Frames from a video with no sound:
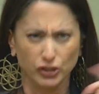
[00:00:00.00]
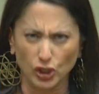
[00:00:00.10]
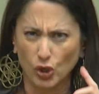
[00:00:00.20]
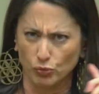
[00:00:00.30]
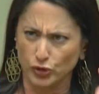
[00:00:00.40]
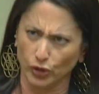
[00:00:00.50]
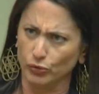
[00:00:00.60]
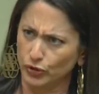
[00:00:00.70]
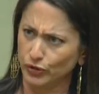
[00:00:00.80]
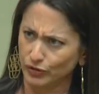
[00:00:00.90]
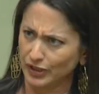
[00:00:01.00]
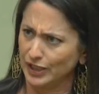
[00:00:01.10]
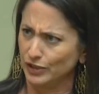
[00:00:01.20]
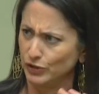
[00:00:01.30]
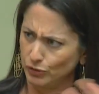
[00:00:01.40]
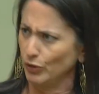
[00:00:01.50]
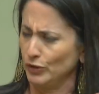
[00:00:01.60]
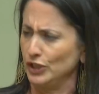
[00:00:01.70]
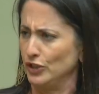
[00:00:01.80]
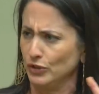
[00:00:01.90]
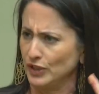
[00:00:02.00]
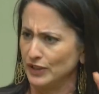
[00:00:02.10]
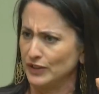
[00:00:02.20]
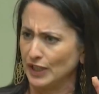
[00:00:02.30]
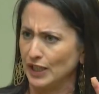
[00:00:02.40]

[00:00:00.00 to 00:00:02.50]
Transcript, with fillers: no, don't, and you don't need to do this.